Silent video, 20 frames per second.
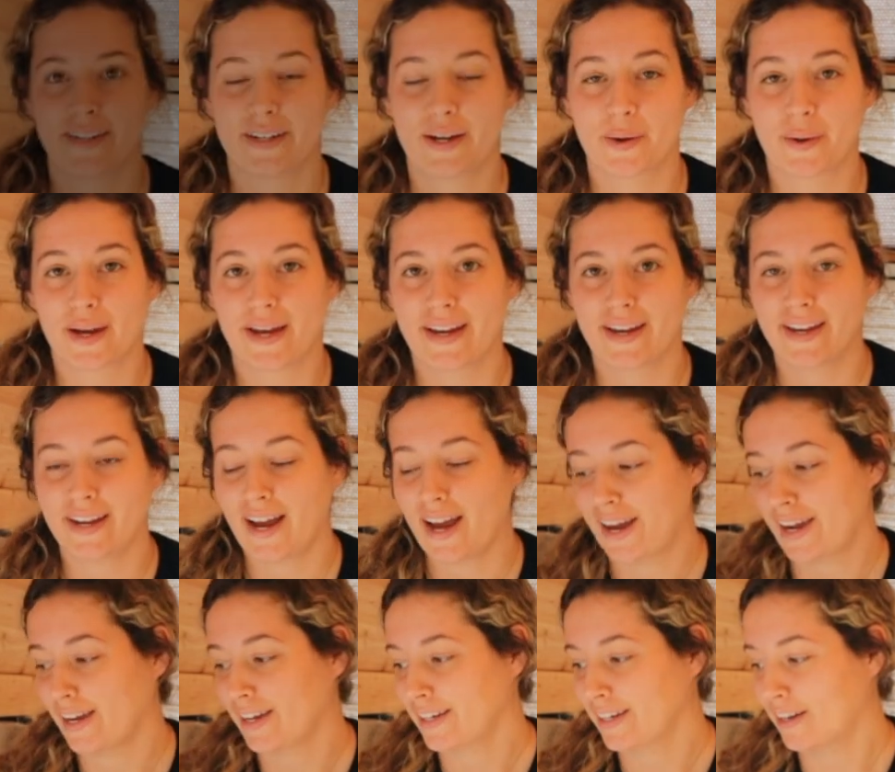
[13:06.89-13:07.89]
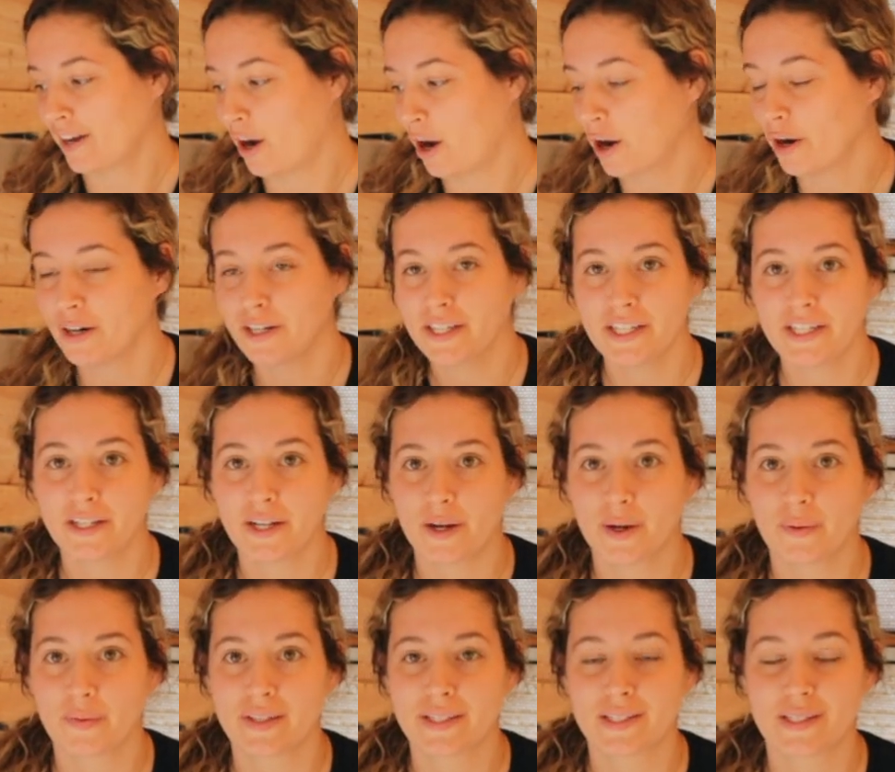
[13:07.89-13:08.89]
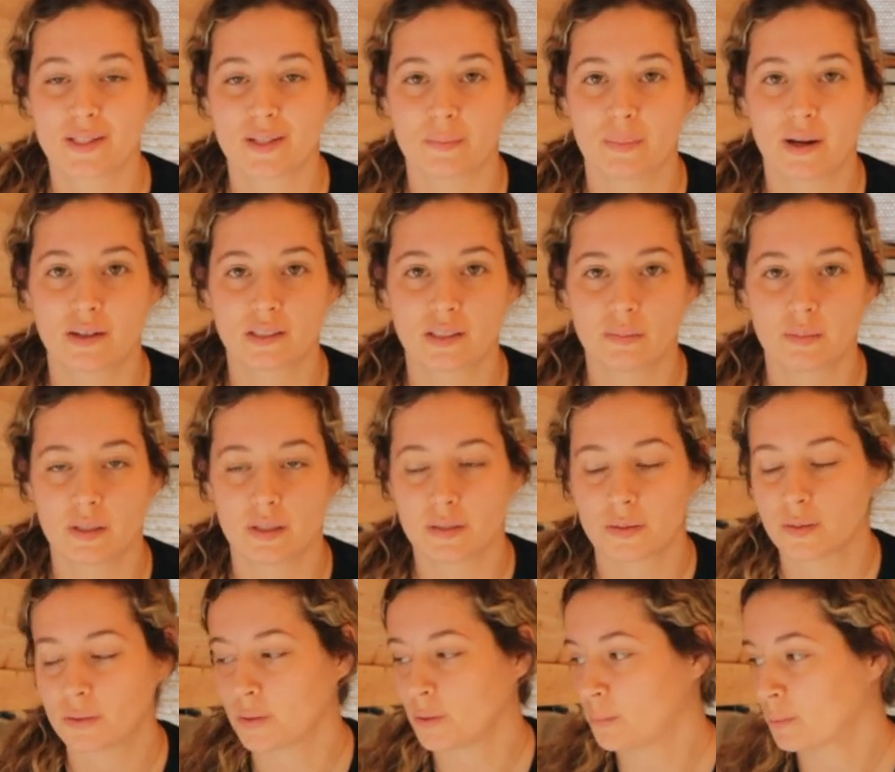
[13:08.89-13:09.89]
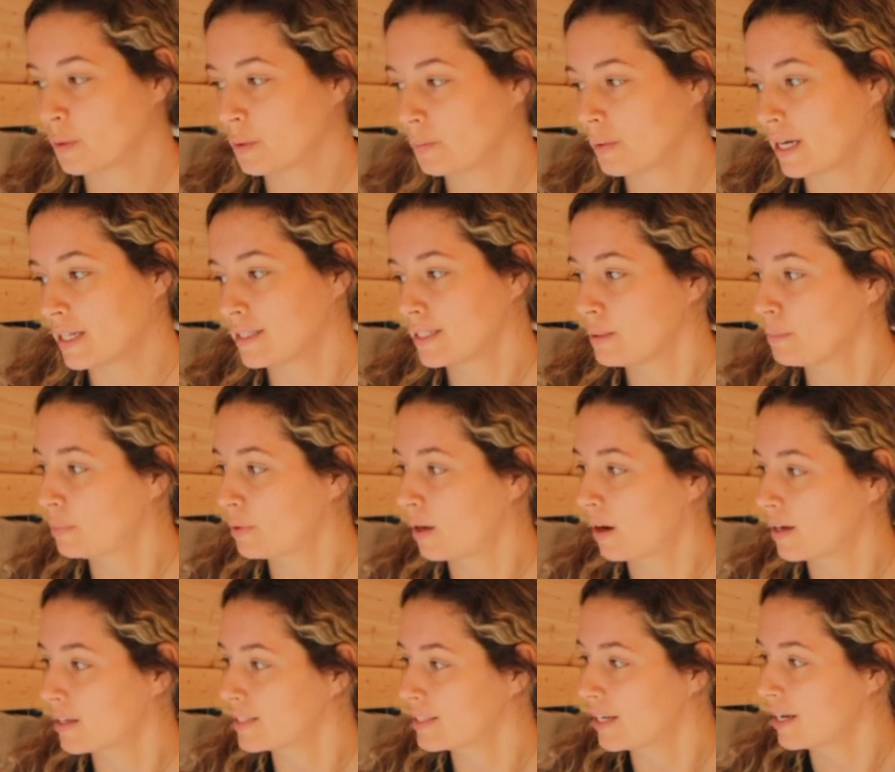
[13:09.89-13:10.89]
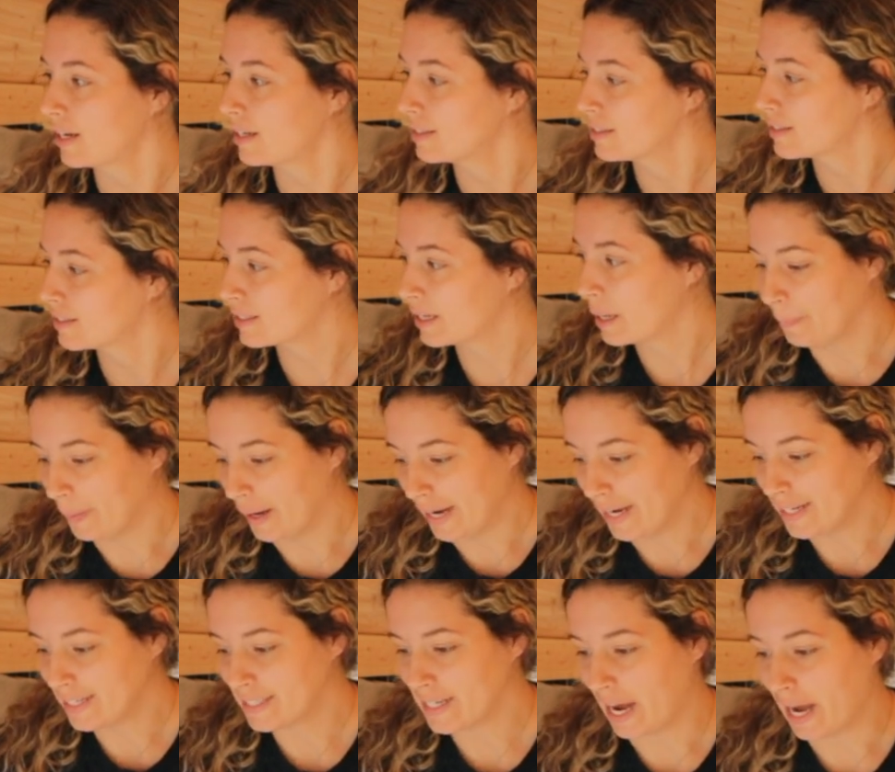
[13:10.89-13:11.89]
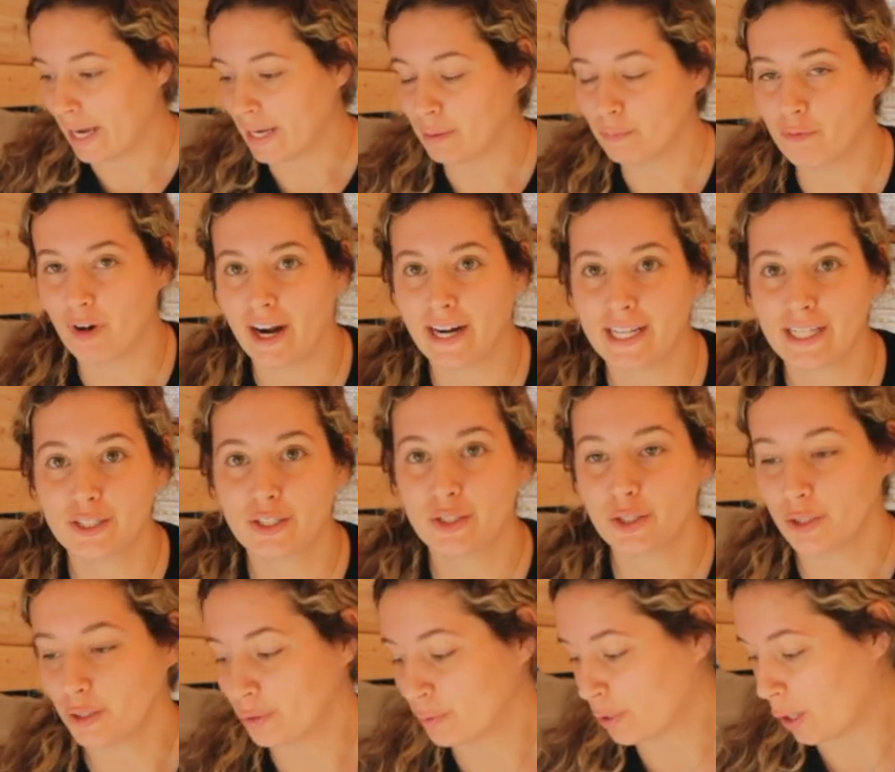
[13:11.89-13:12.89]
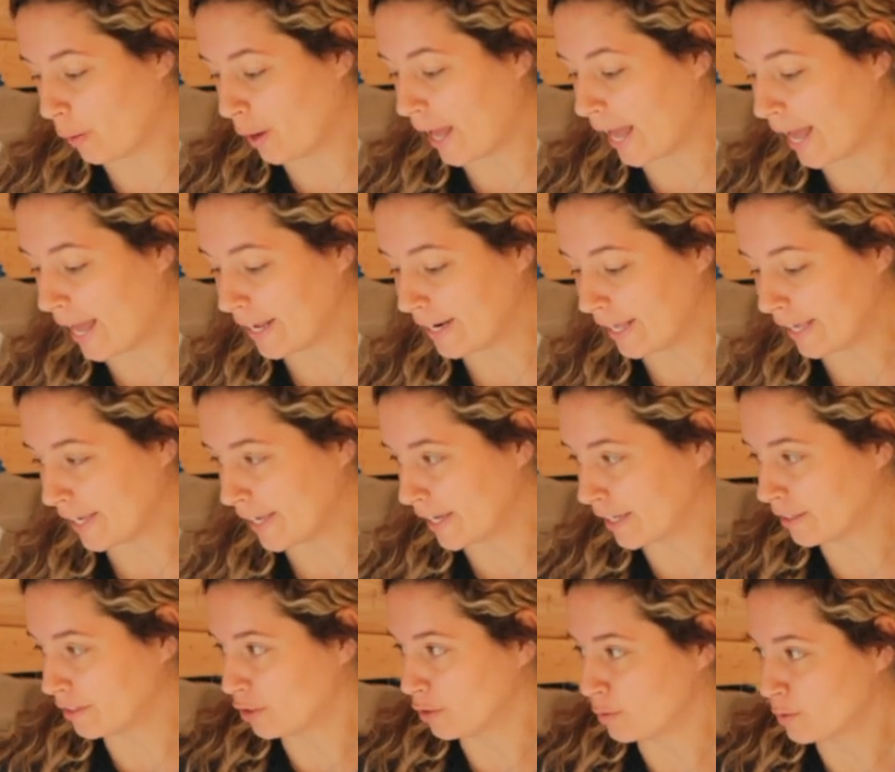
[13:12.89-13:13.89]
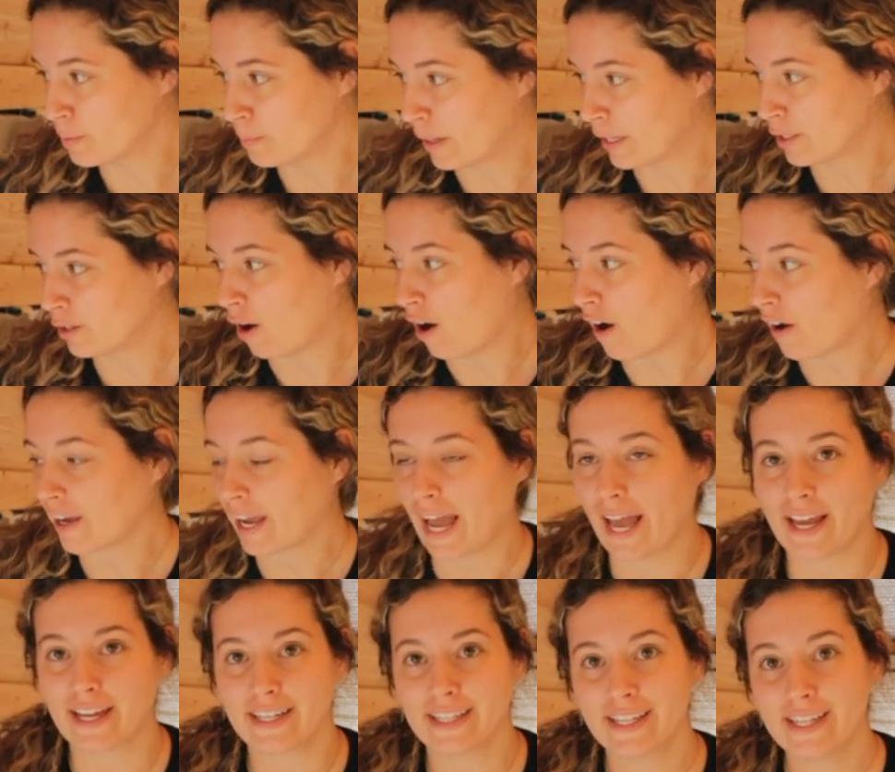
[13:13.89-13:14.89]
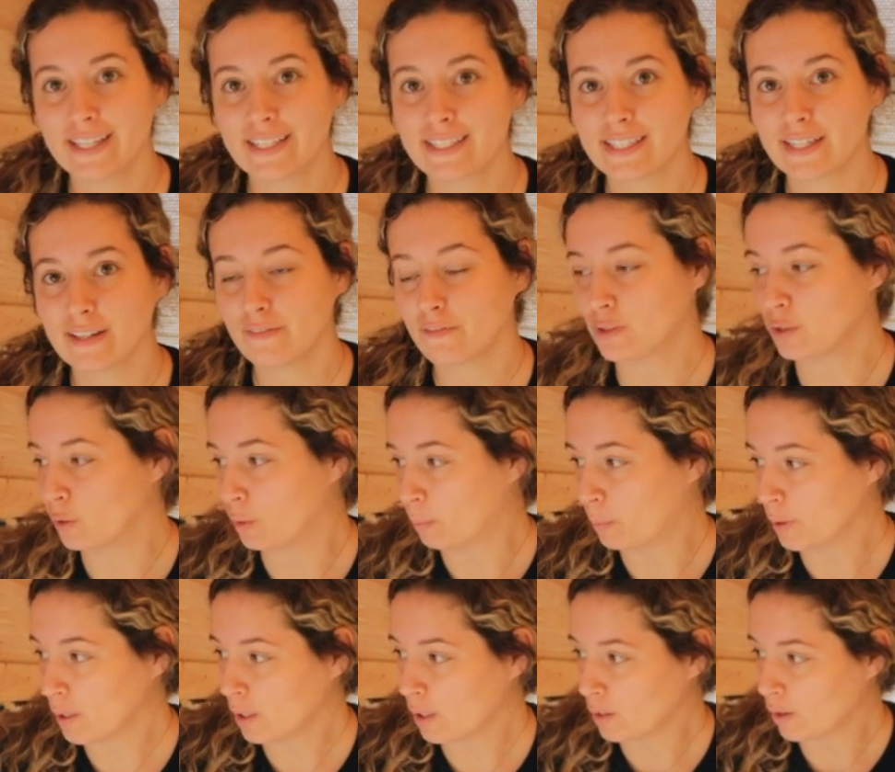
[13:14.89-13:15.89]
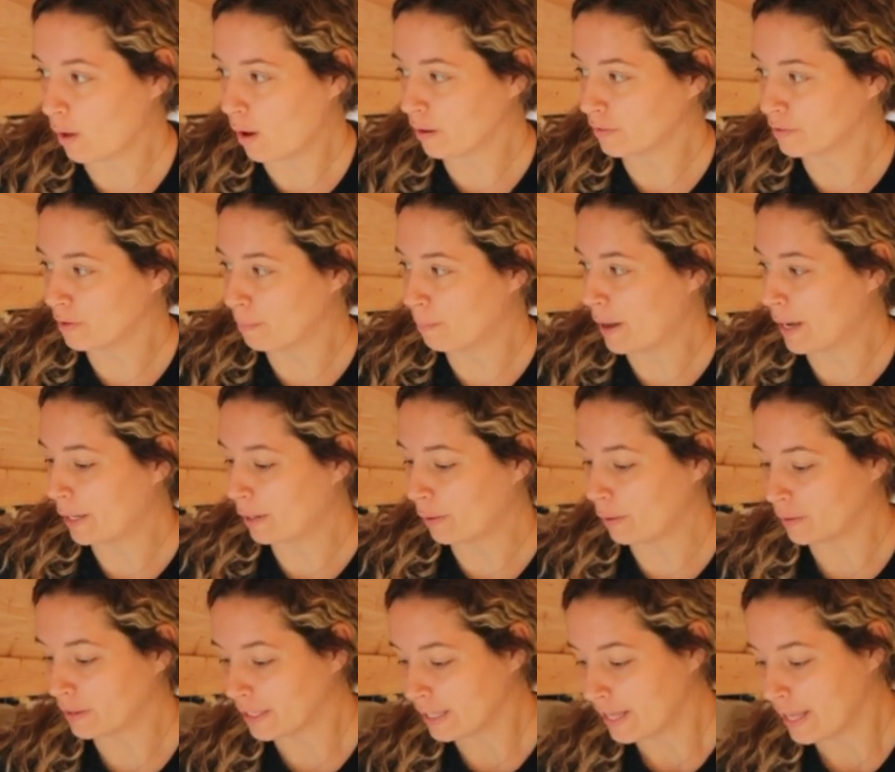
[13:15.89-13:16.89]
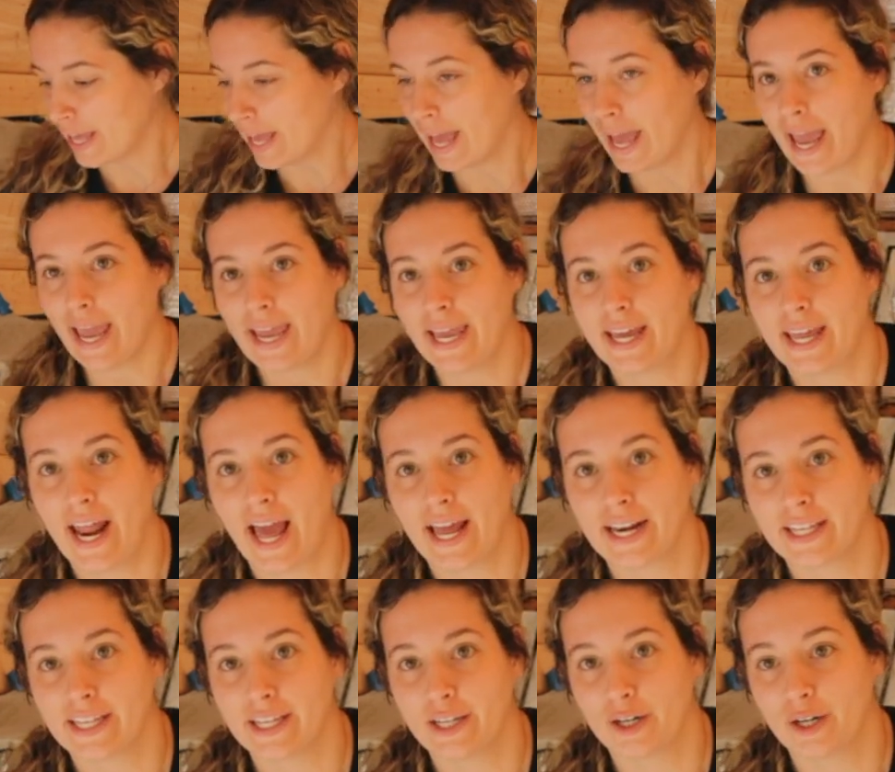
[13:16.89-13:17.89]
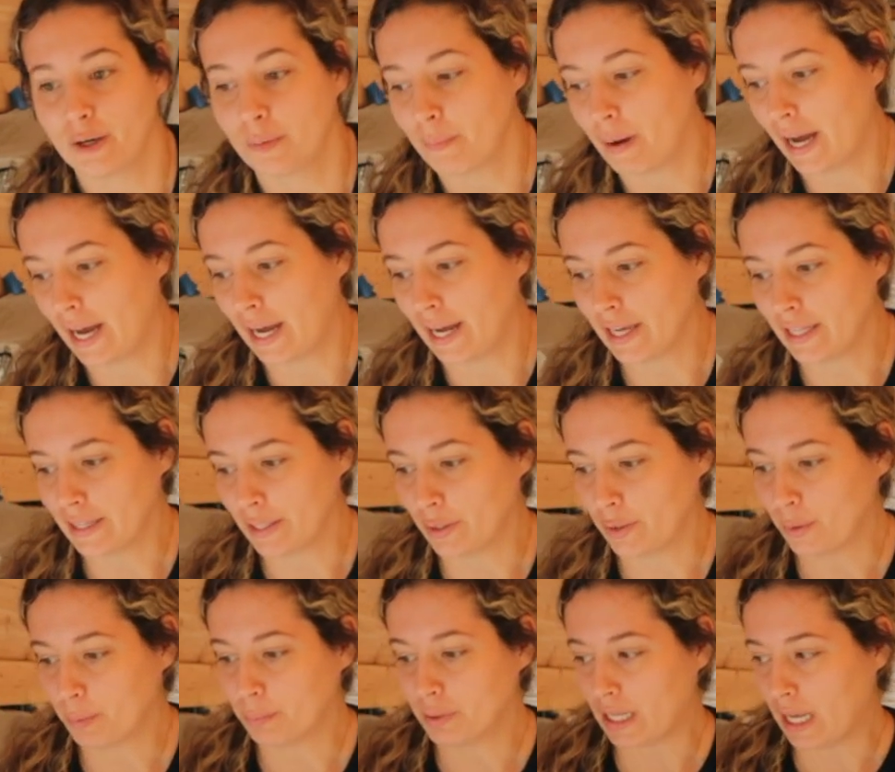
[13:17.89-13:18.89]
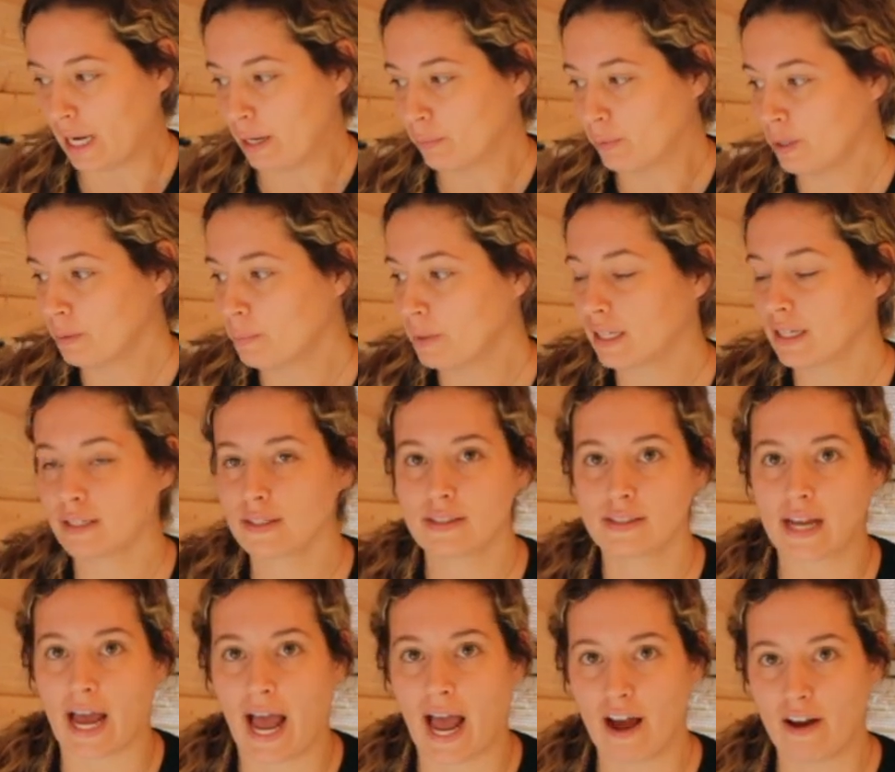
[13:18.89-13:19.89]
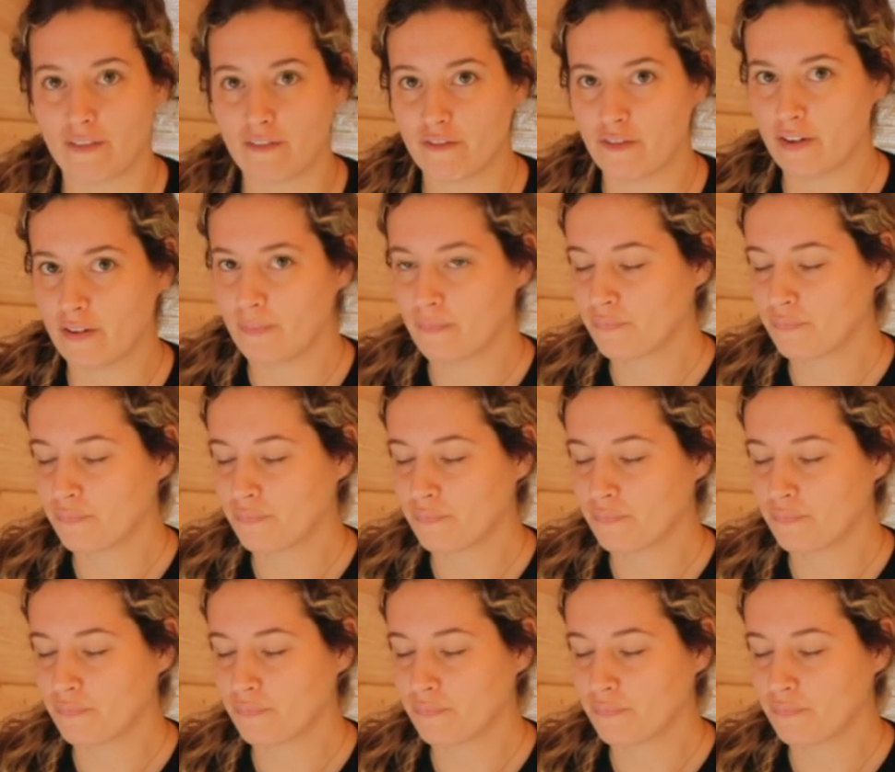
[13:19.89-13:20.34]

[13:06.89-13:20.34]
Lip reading: Okay, I already know this is about to be a super messy process, but I am ready to go ahead and use my caulk adhesive to put along the metal and adhere my little plywood piece to have